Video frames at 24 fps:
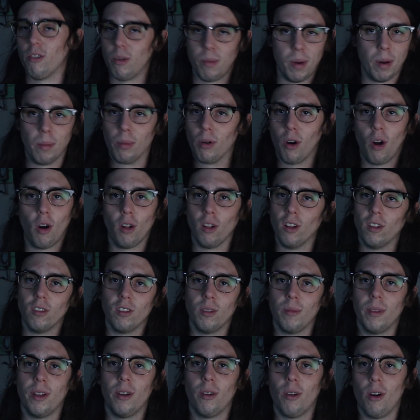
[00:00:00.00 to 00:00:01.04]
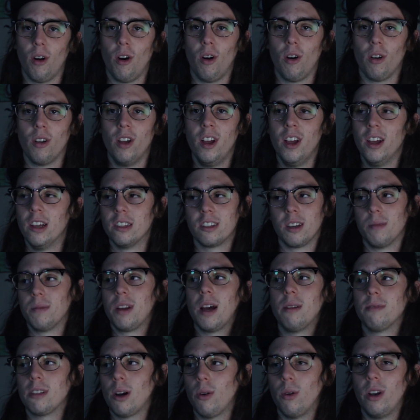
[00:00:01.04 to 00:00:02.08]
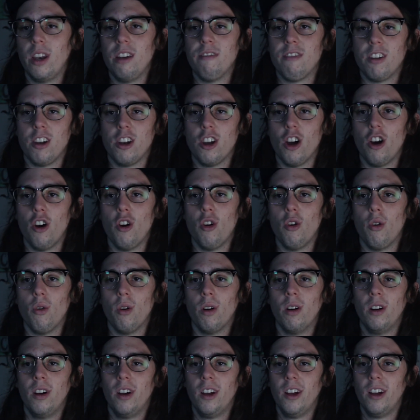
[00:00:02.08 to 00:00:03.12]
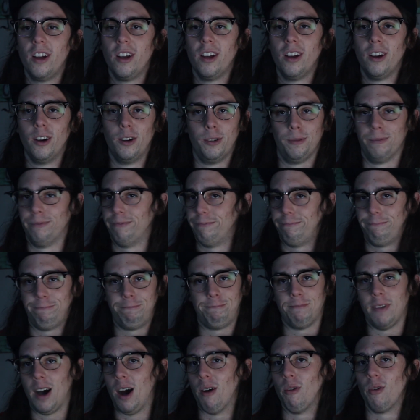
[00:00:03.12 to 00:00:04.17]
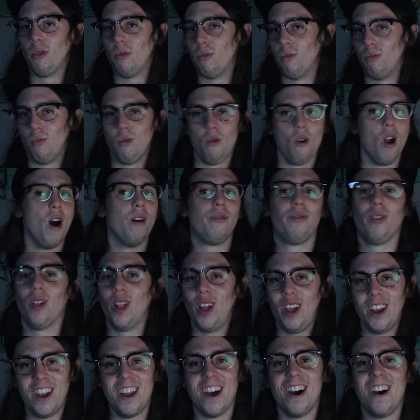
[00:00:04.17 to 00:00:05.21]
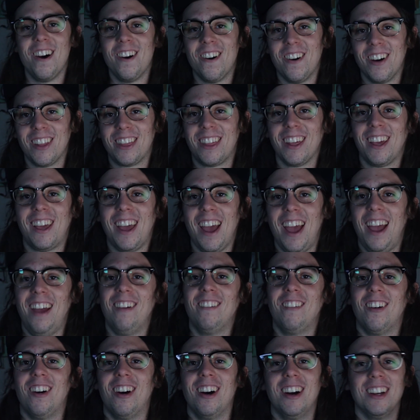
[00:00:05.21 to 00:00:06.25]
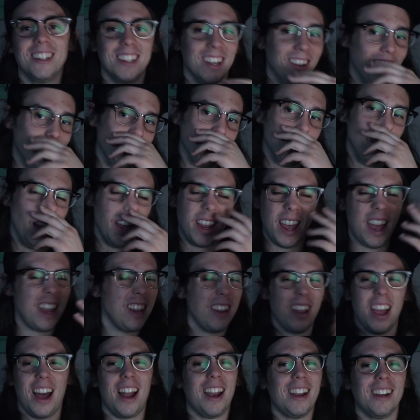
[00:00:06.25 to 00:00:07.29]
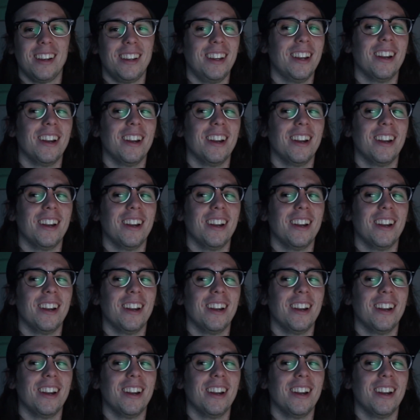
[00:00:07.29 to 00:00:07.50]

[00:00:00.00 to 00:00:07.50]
remember all of them. They were all, sometimes I wouldn't even know. I would roughly know what the game was. They would just be like, yeah, you got it,